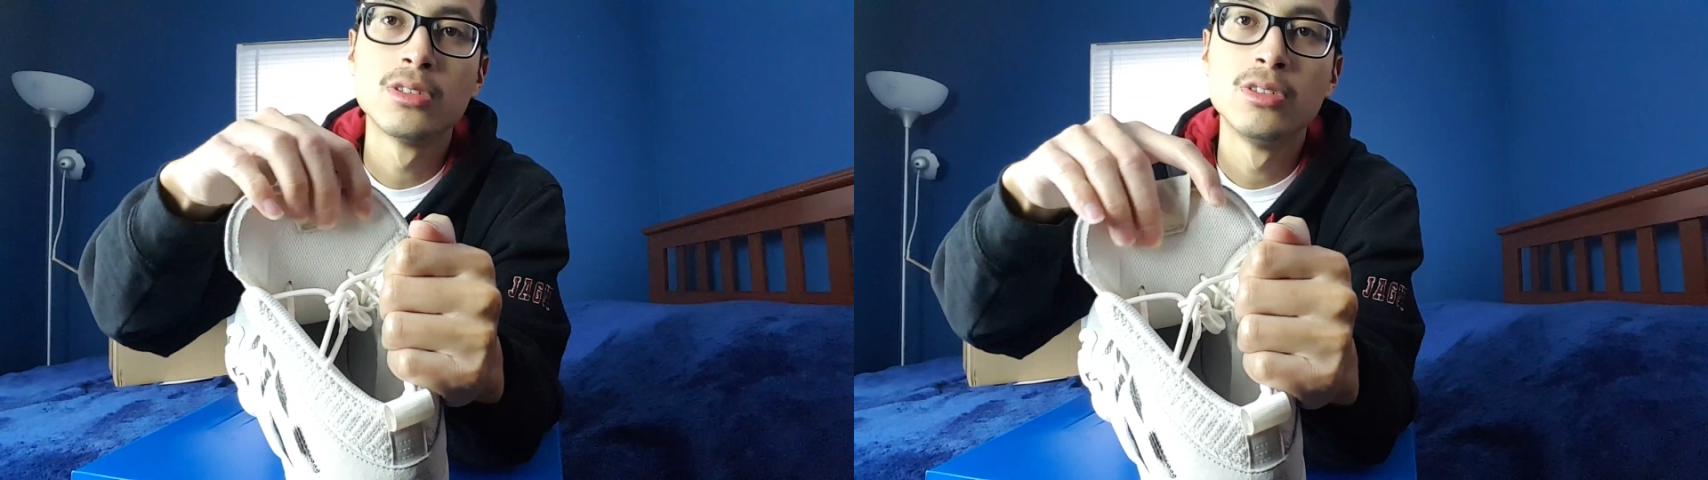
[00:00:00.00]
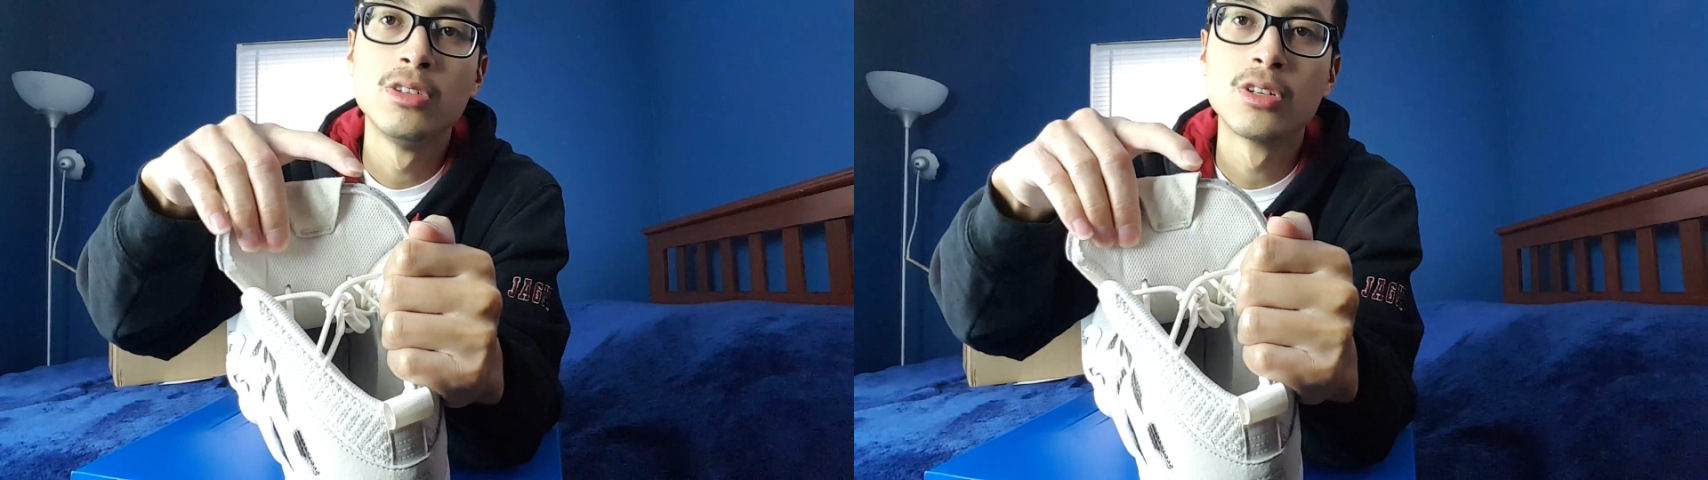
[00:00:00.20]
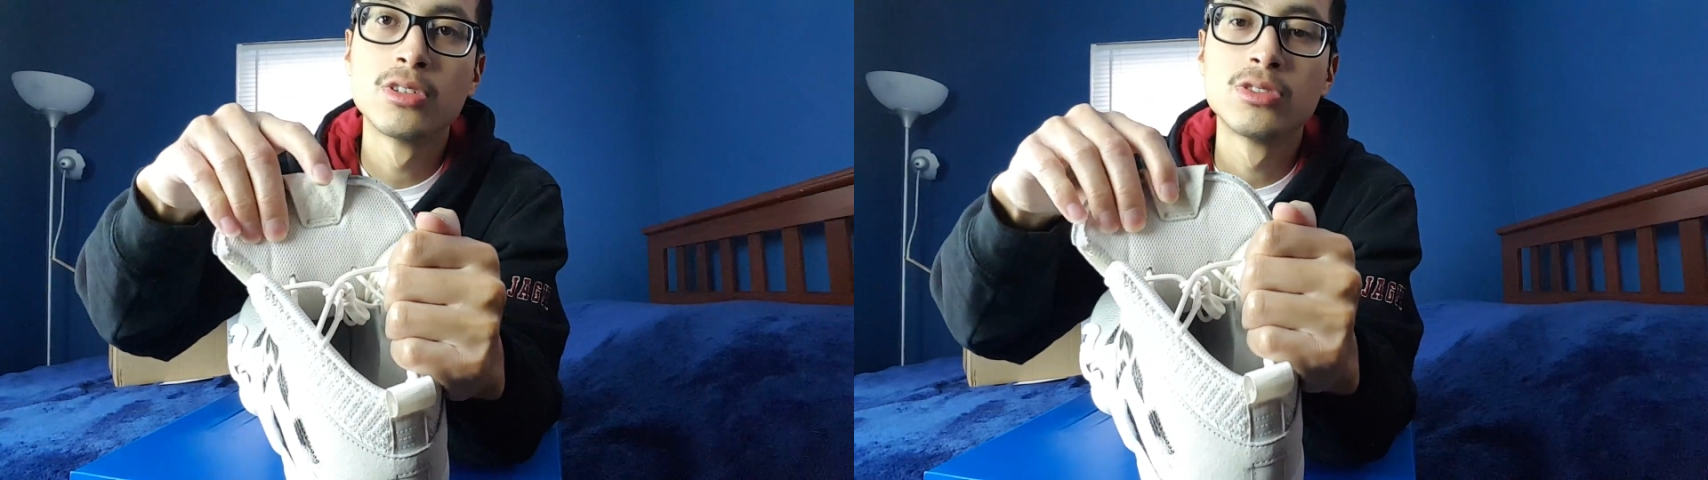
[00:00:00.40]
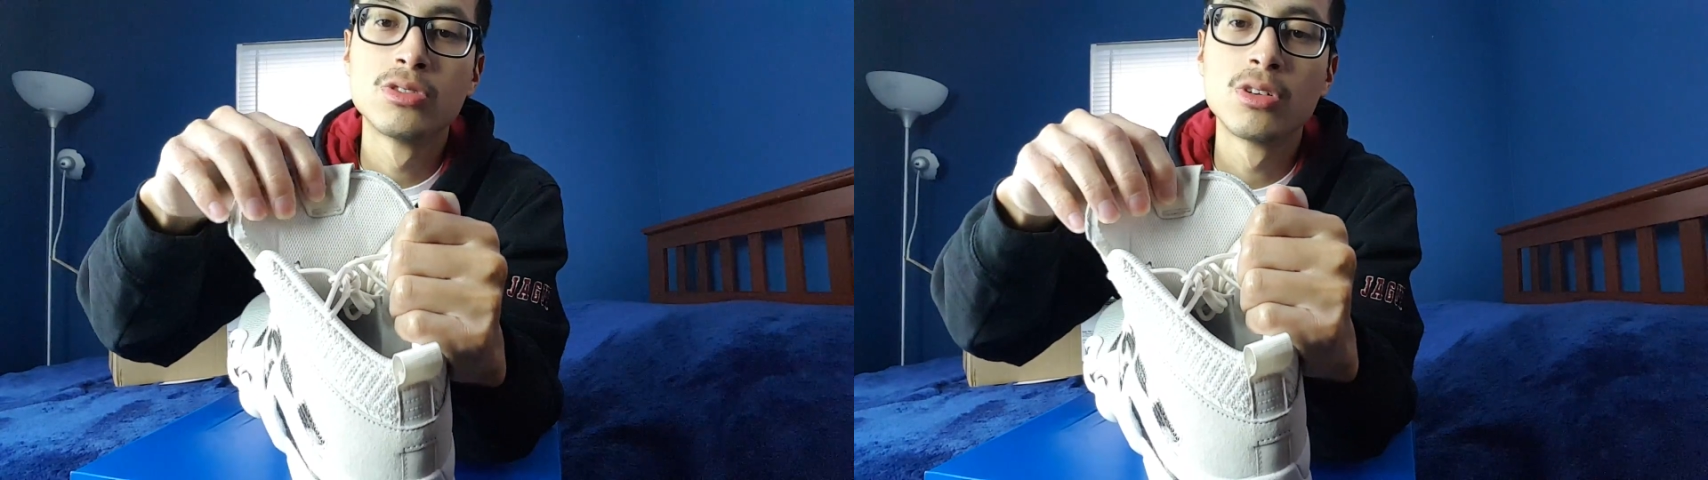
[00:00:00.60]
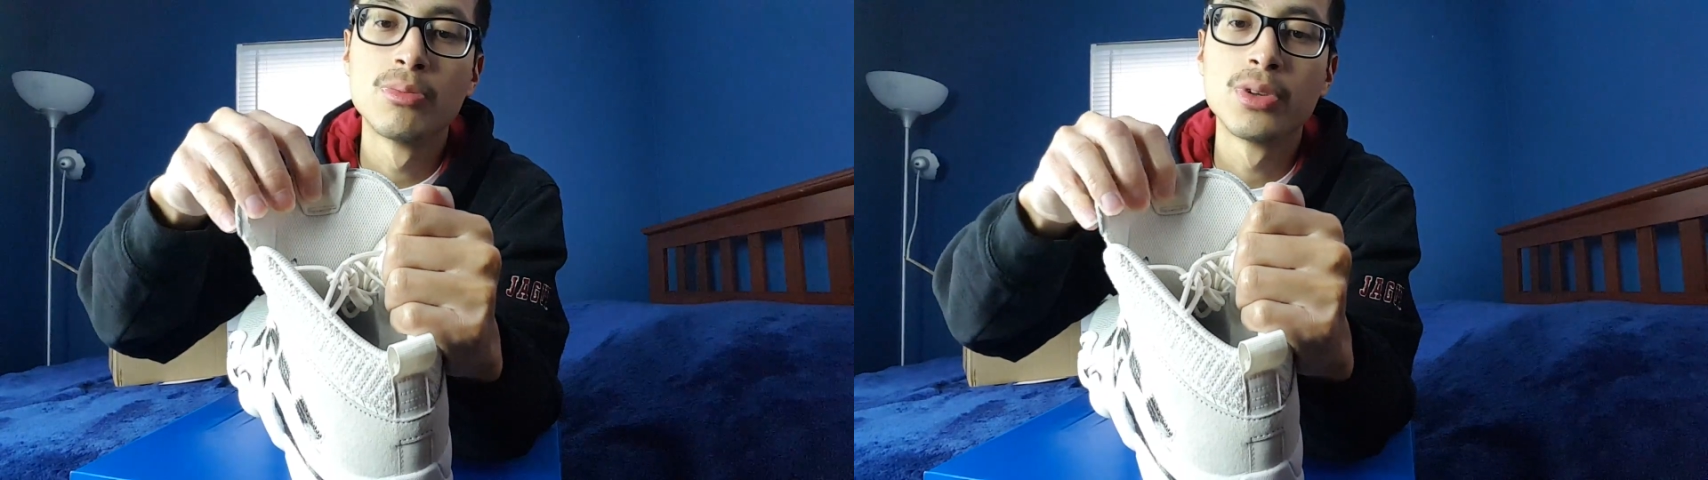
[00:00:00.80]
Nothing to
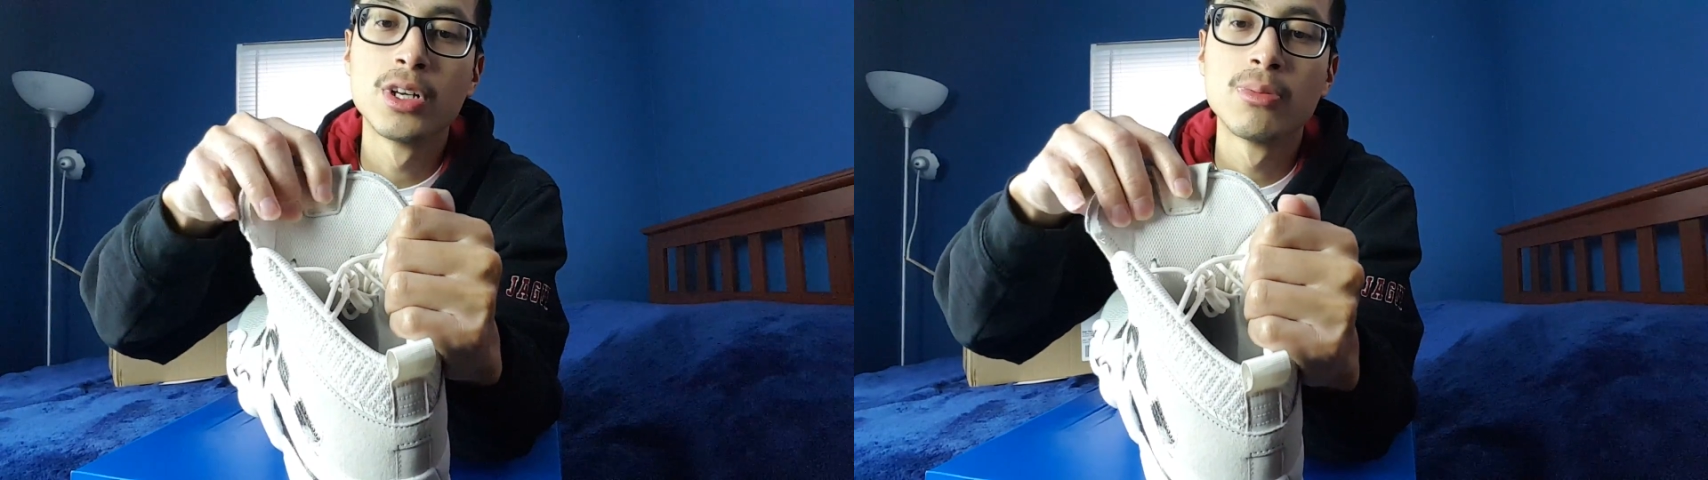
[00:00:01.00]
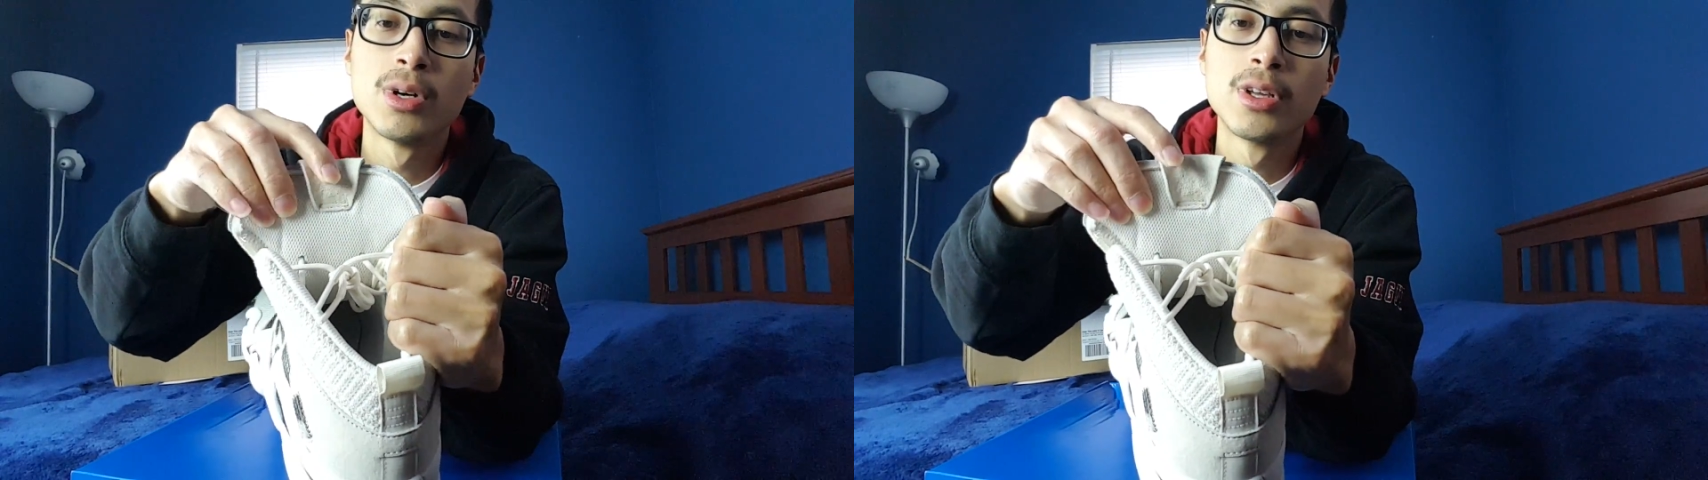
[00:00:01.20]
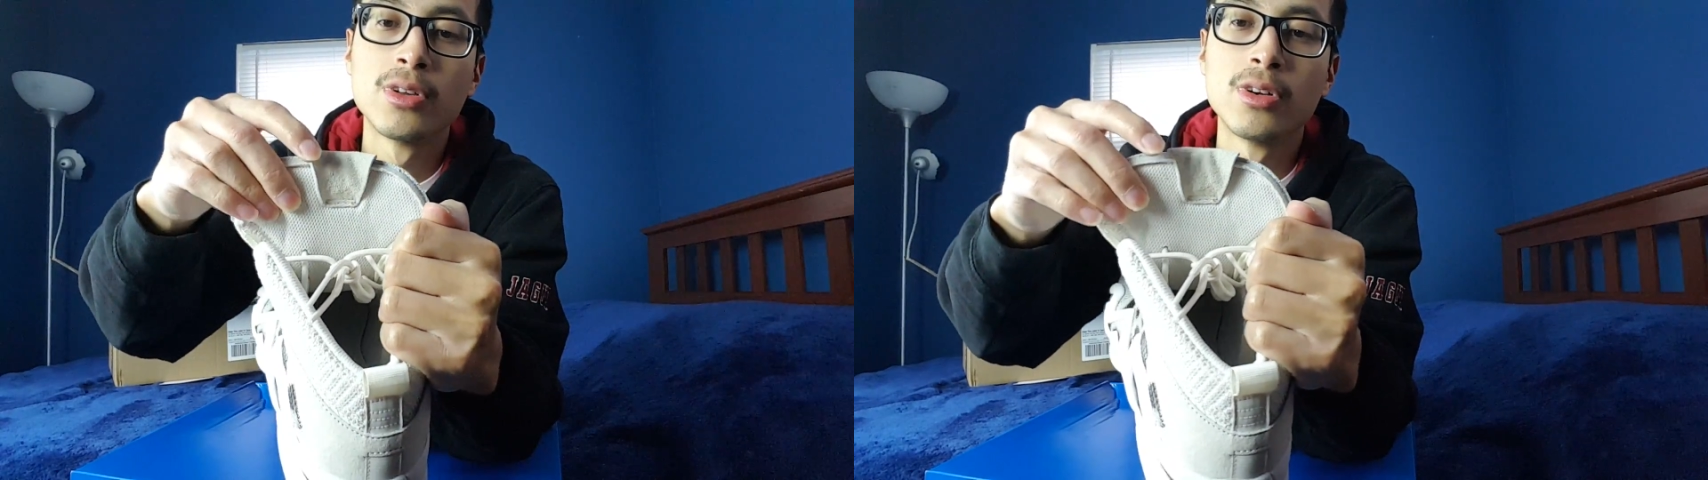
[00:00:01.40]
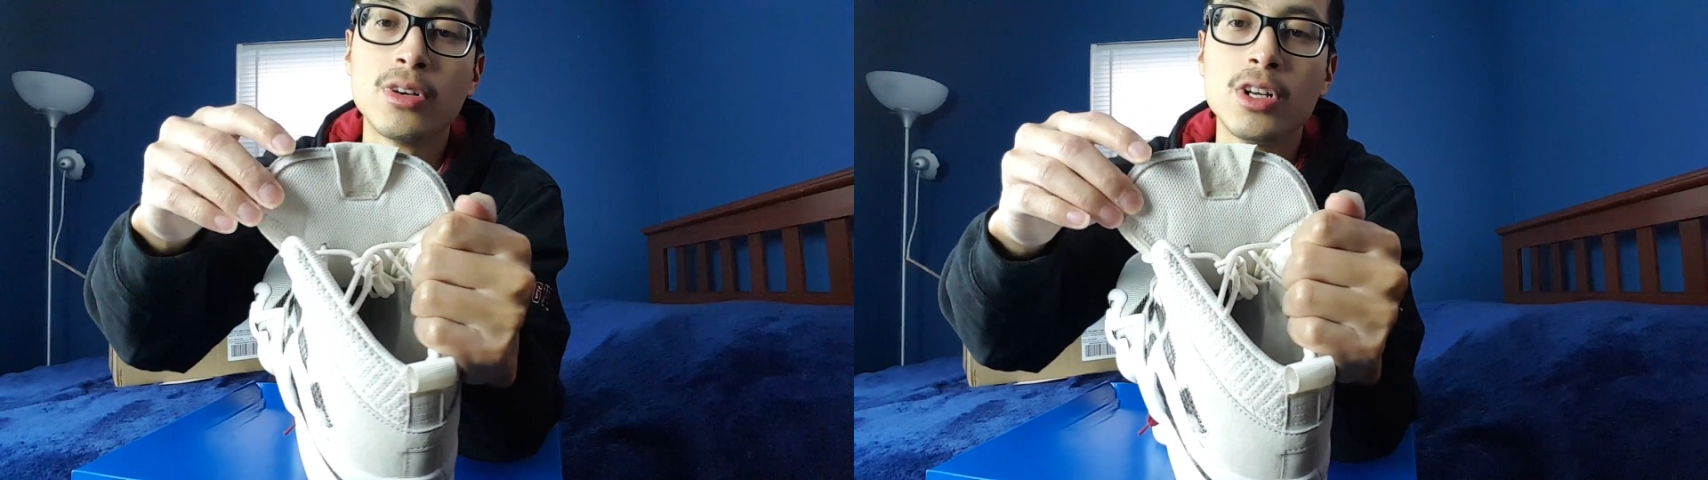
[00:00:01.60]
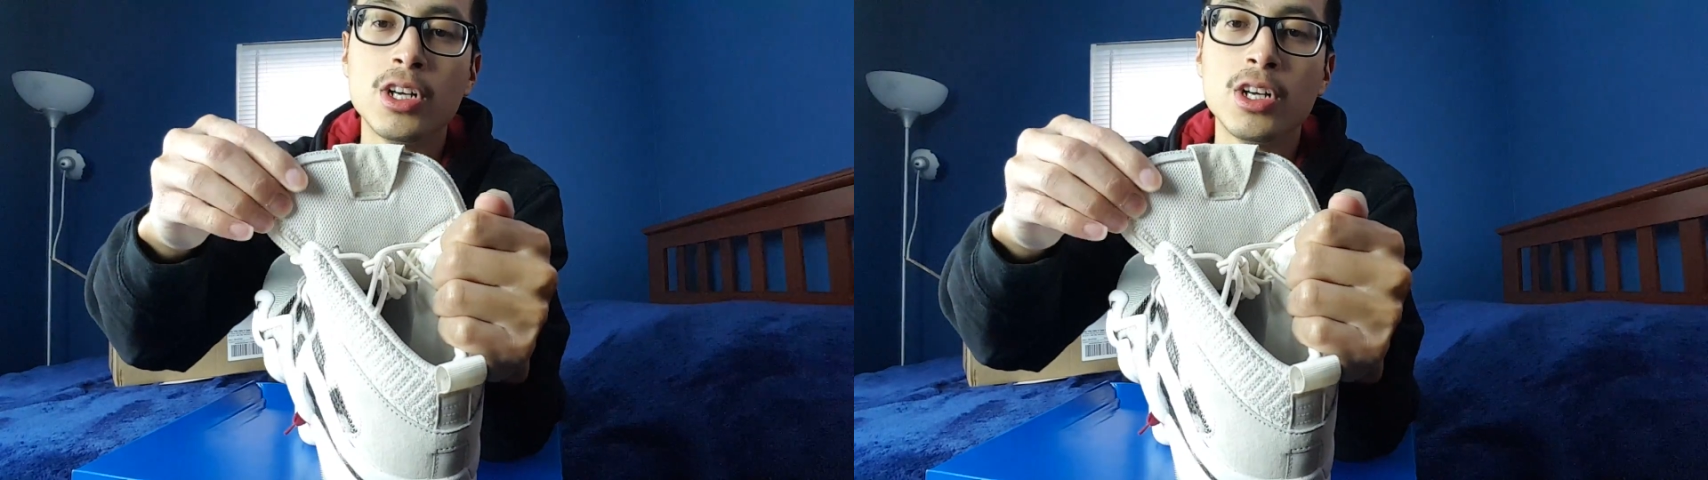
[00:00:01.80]
complain about there.